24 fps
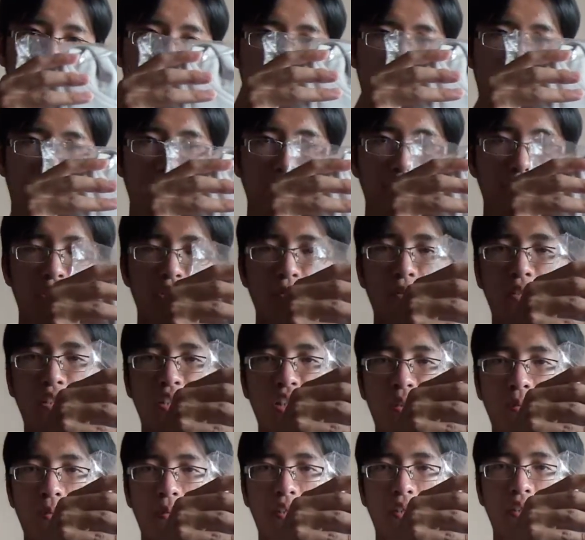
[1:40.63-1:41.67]
Okay, so that'll be
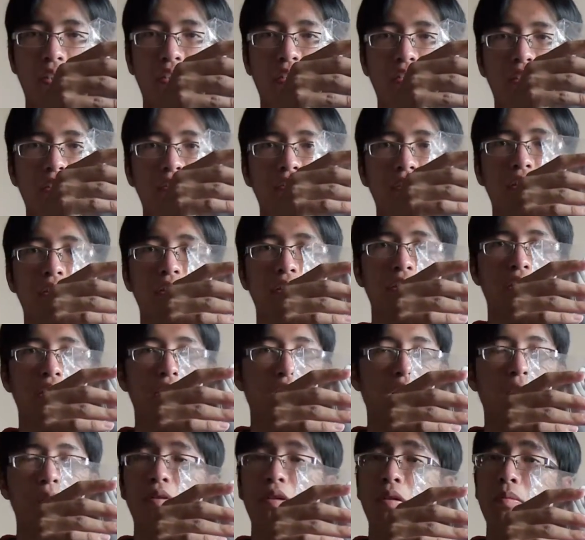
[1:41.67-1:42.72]
coming in an
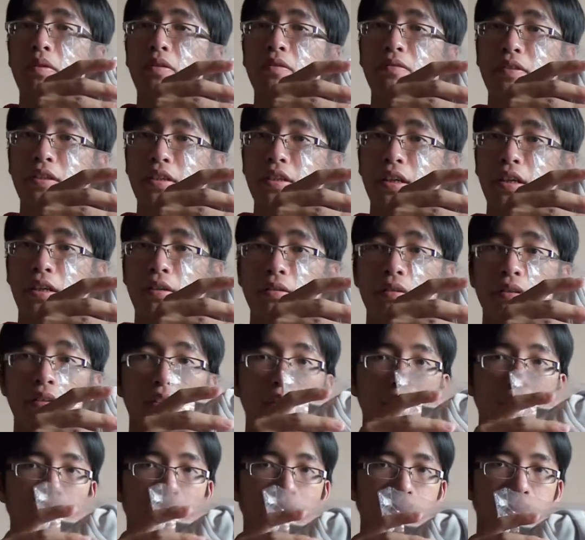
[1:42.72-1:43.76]
upcoming video,
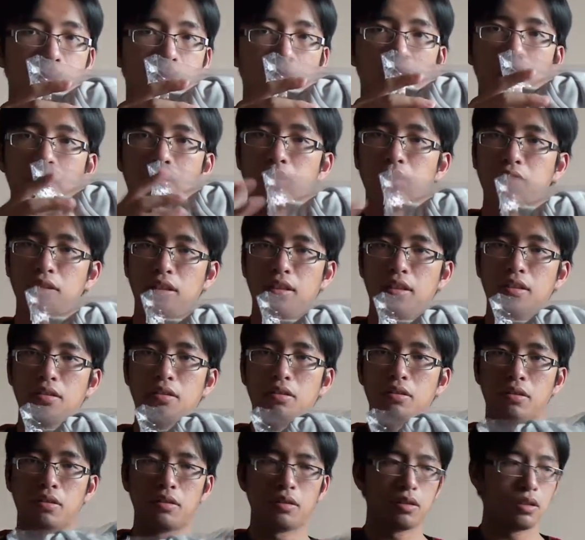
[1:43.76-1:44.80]
so do stay
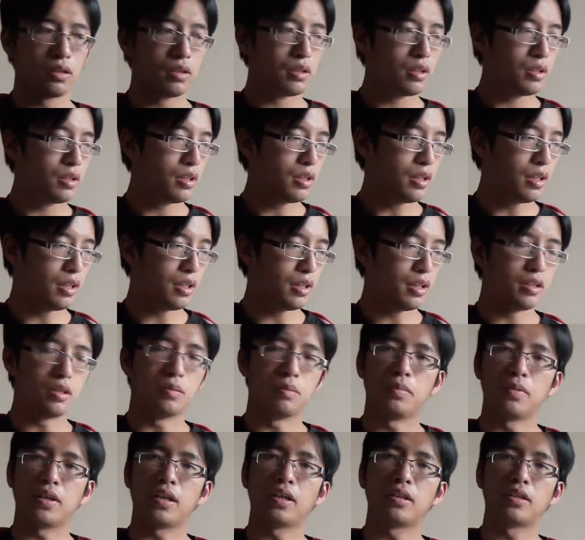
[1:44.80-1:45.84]
tuned. In
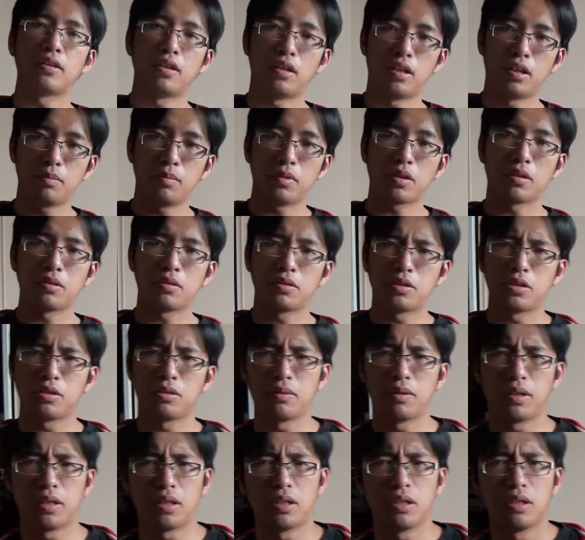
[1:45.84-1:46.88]
the meantime, I'm going
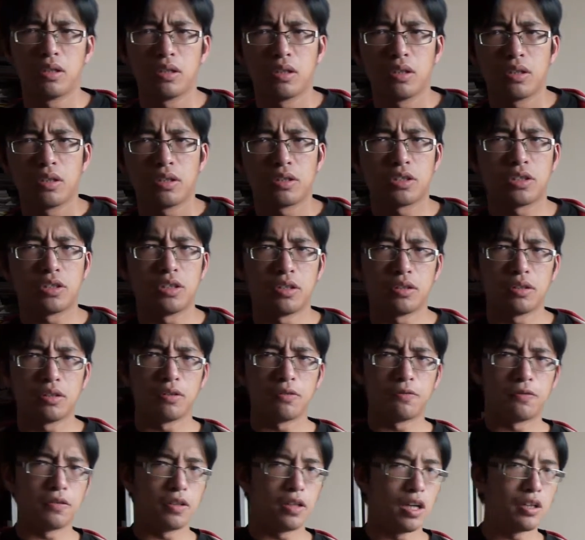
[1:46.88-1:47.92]
to show you a
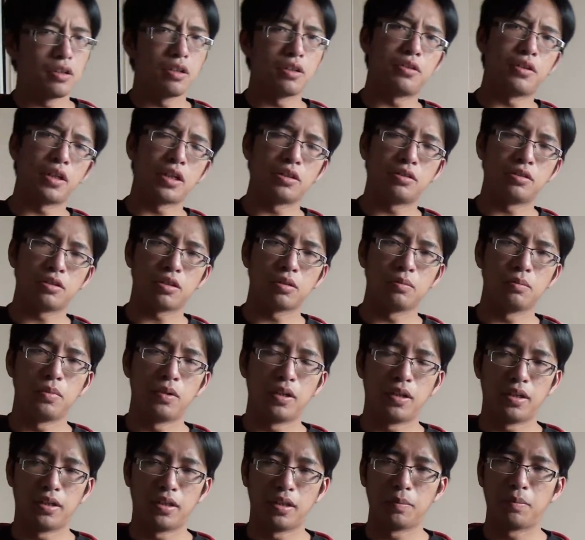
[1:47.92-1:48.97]
few other things you can
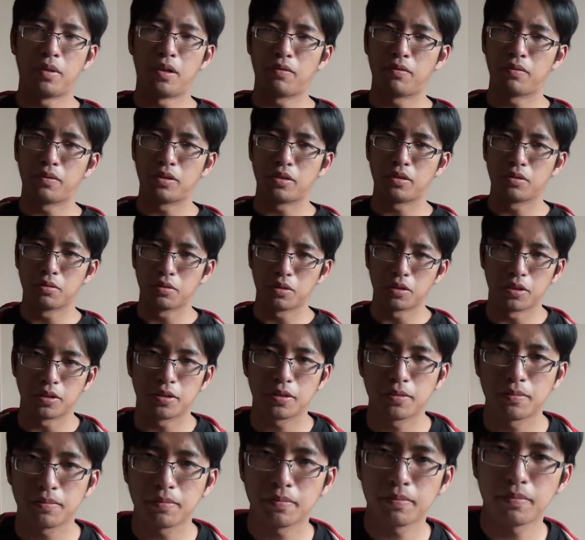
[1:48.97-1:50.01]
buy apart from these
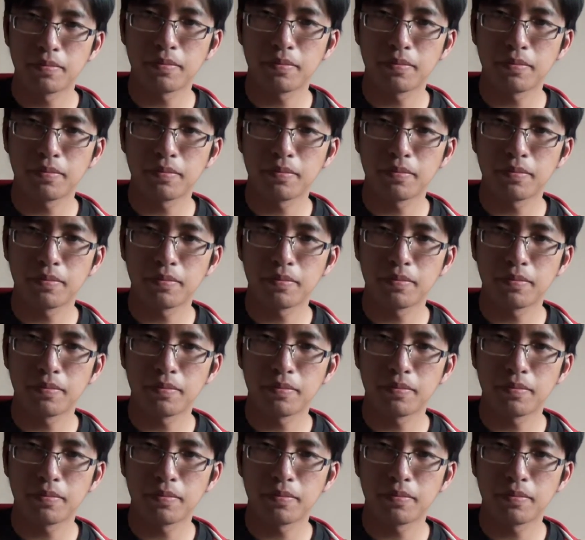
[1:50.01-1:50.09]
hoodies.